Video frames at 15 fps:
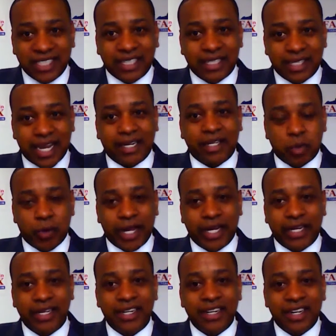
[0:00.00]
to get the technical
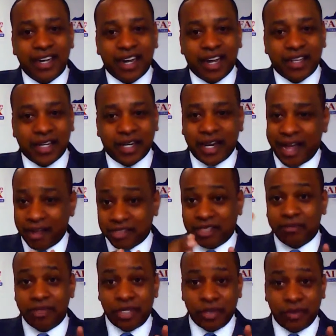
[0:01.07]
training that
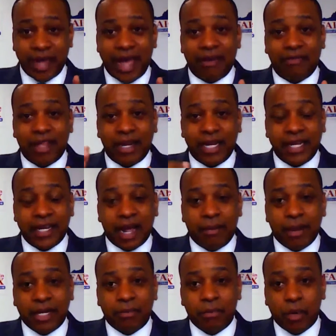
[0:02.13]
allows them to have that
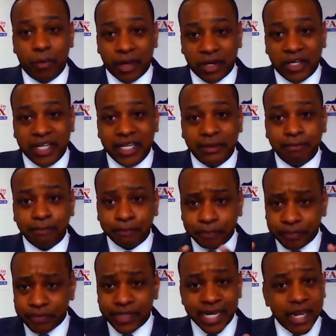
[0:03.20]
economic mobility.
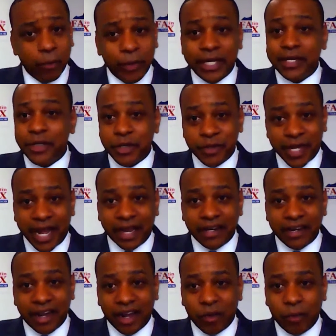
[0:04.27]
And we can do that.
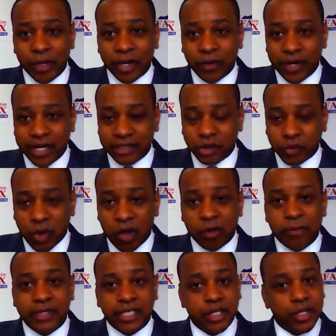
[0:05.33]
We are in a
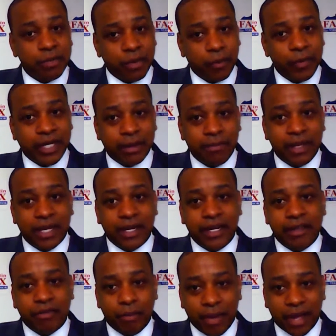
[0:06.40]
strong position, but we can be in an
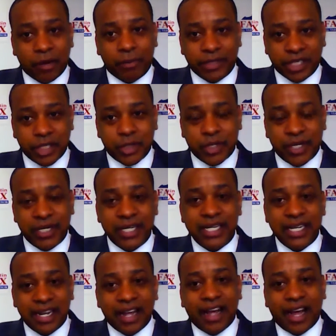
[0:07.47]
even better position.
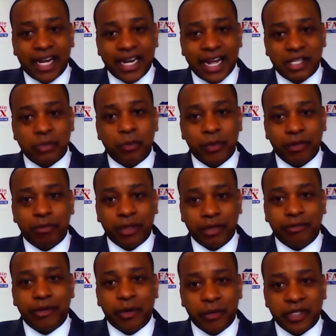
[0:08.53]
And that's what we
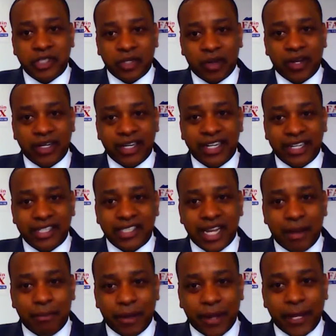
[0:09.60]
really focused on in this
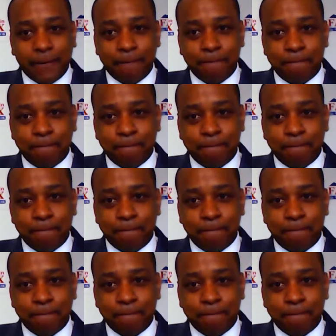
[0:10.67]
campaign.